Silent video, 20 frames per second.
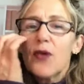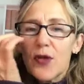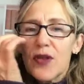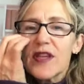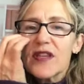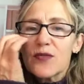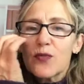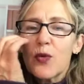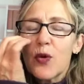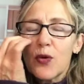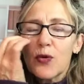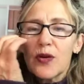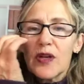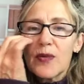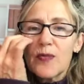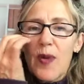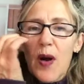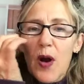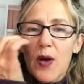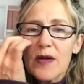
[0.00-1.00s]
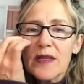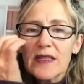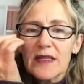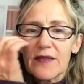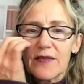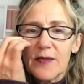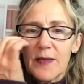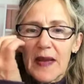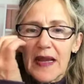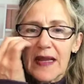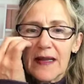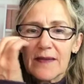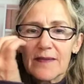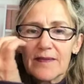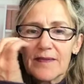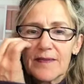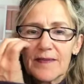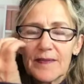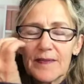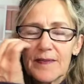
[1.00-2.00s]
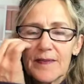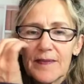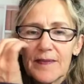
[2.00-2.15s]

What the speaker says: for these wounded parts of me.